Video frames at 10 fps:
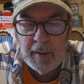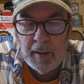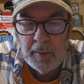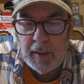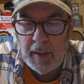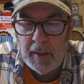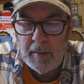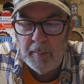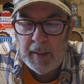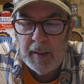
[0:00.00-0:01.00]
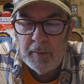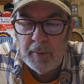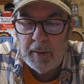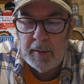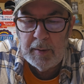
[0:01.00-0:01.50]
Okay, the
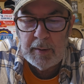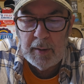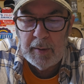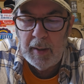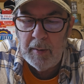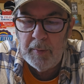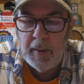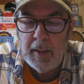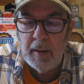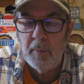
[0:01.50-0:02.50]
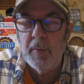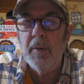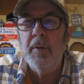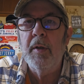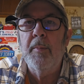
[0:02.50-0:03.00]
mandarins, that they had a
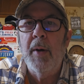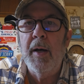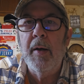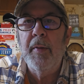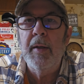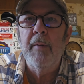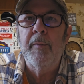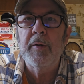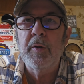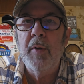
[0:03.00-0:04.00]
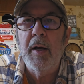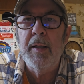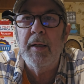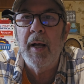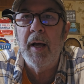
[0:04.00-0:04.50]
real good buy on them for two
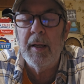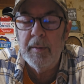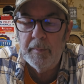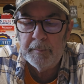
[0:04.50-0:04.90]
ninety-nine.